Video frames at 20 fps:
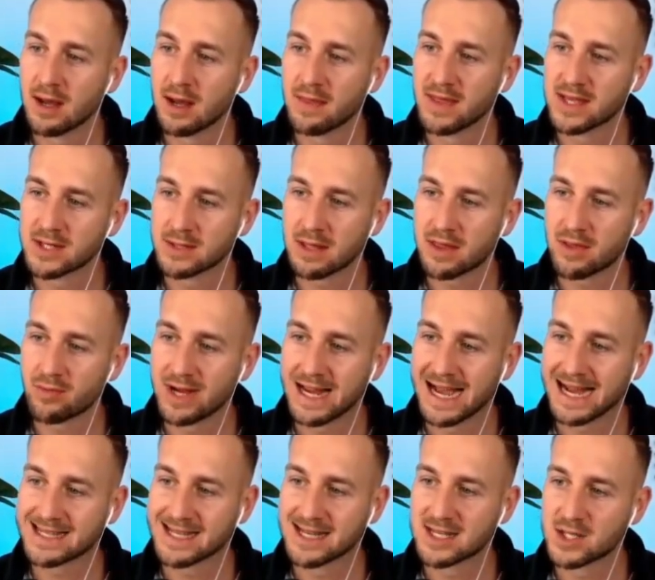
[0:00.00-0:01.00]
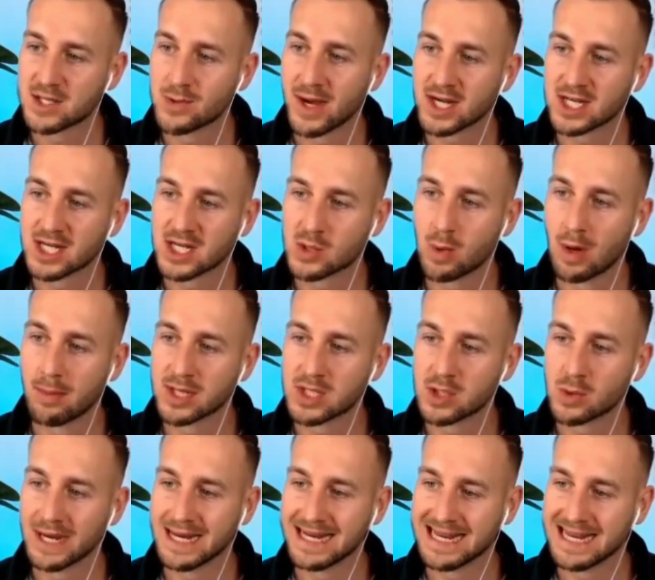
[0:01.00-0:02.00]
There's only 3 assets to actually swap
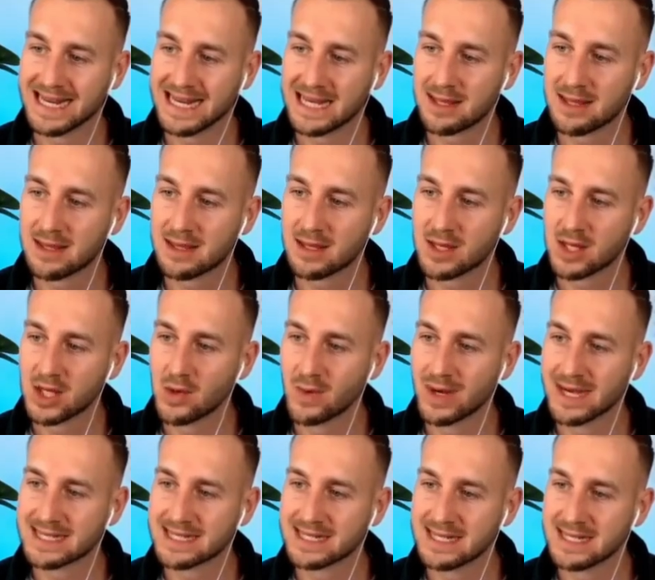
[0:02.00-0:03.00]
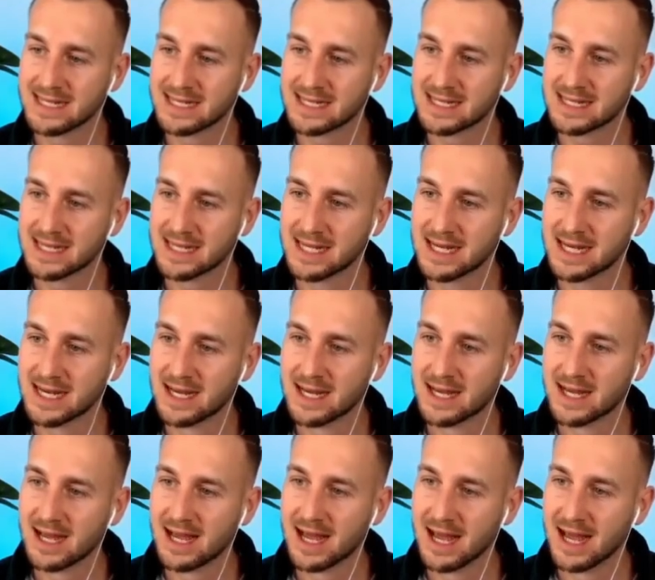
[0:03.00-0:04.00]
between ETH, USDC,
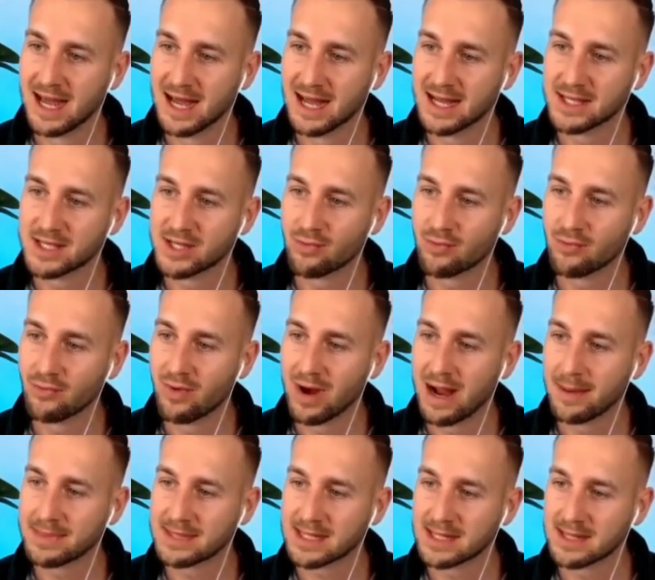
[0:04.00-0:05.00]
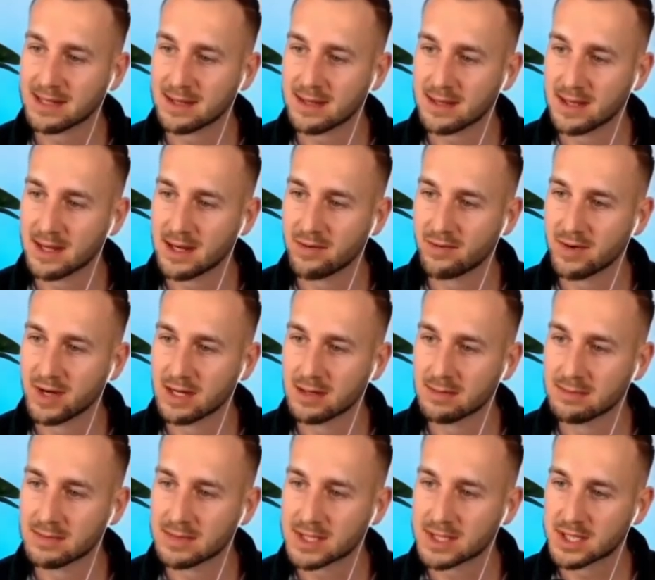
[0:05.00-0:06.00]
and wrapped
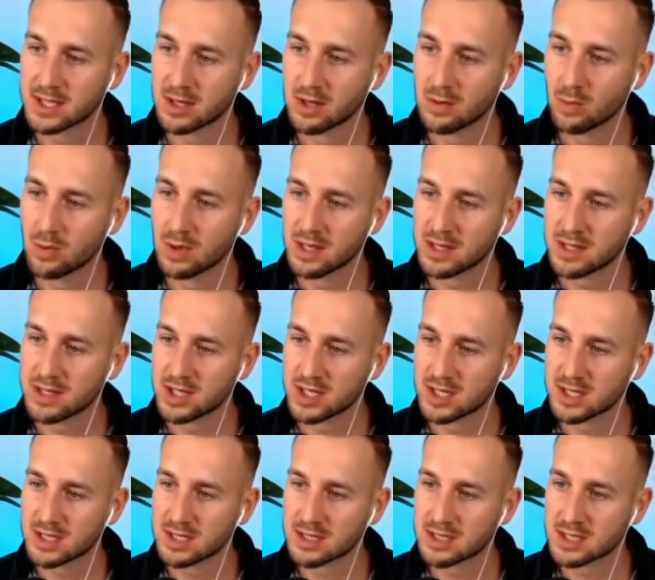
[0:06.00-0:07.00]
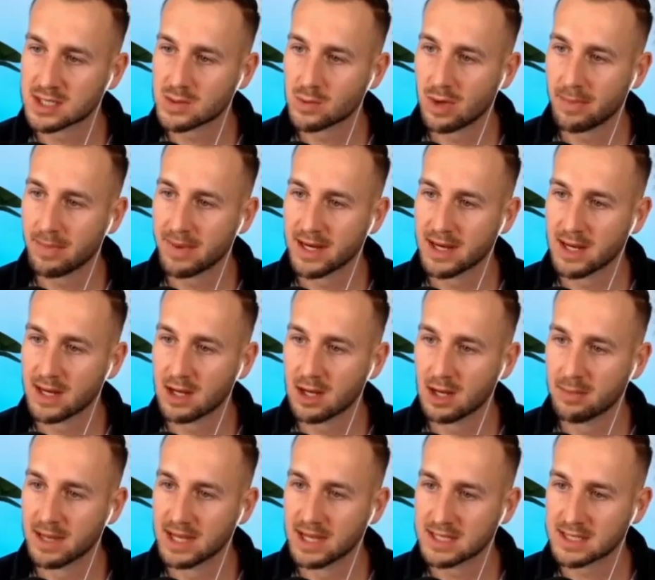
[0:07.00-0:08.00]
Ethereum. So worth just swapping a little
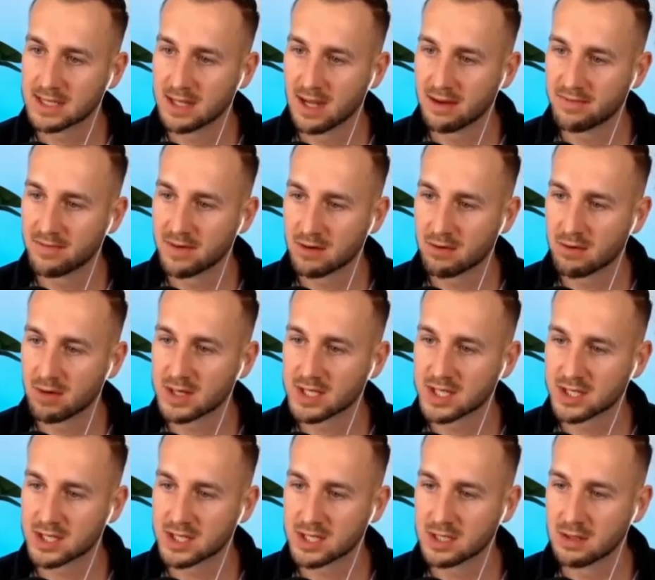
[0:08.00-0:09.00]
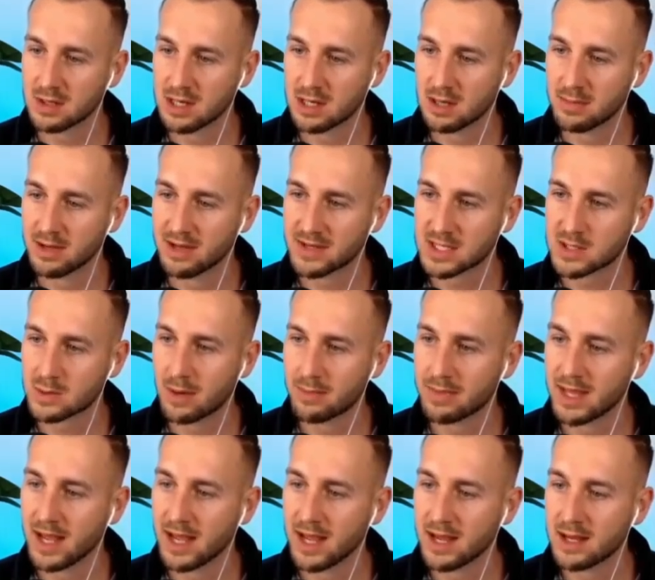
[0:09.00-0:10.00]
bit of stuff across. I'll just do a little bit of a swap
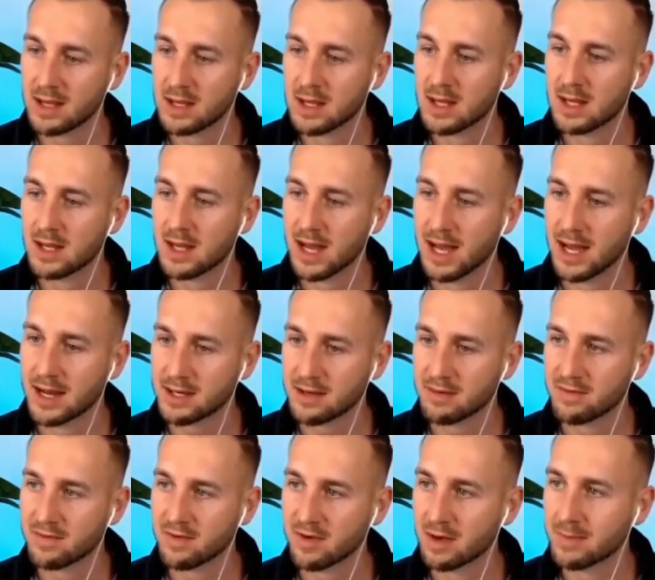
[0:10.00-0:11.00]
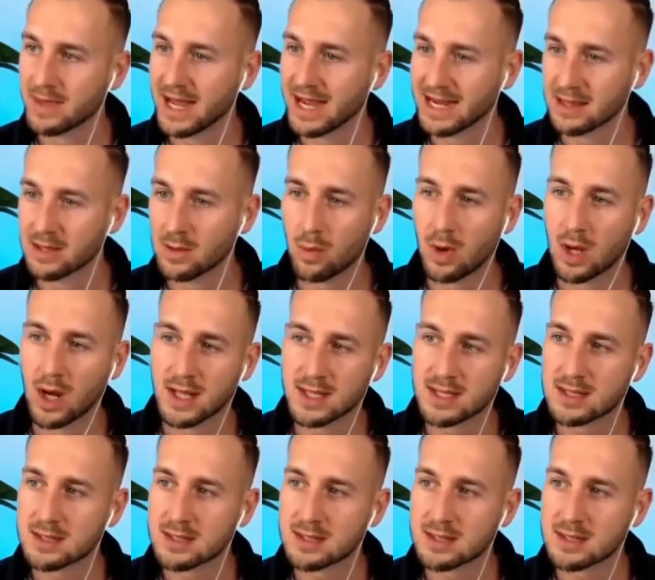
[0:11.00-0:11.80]
there and confirm that in the wallet.